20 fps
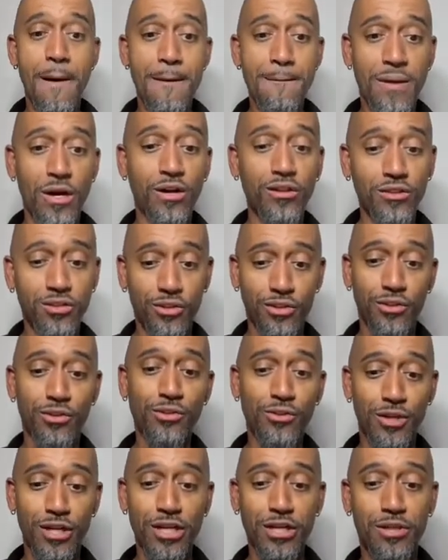
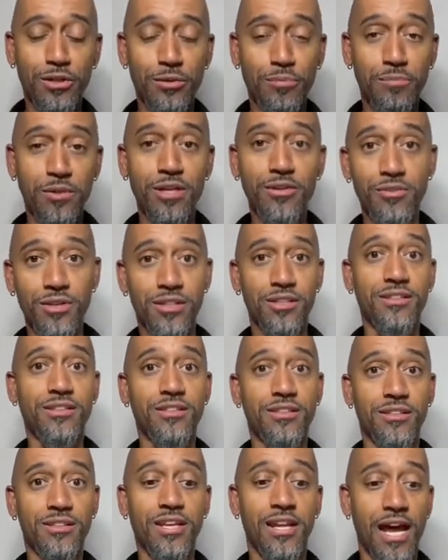personal
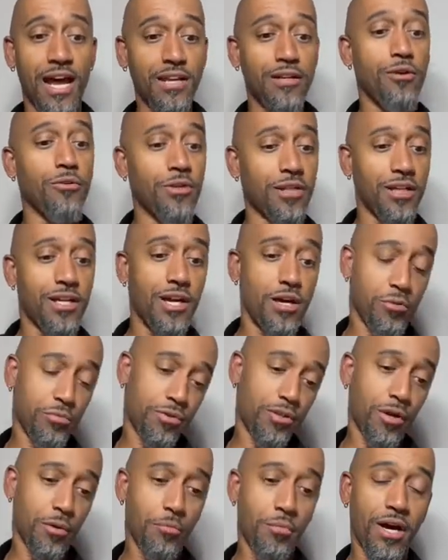experiences that I know can help
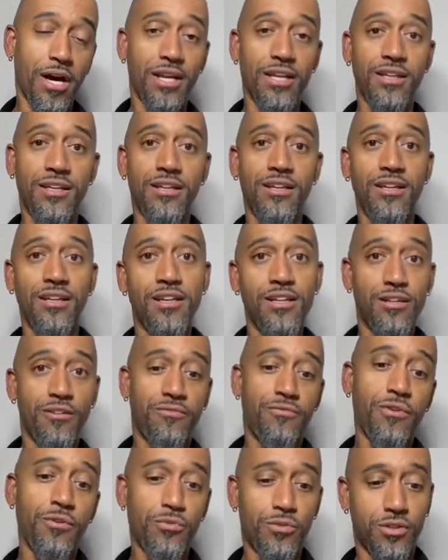somebody in the
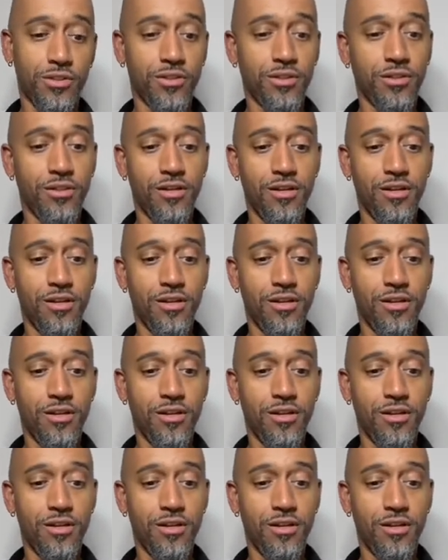future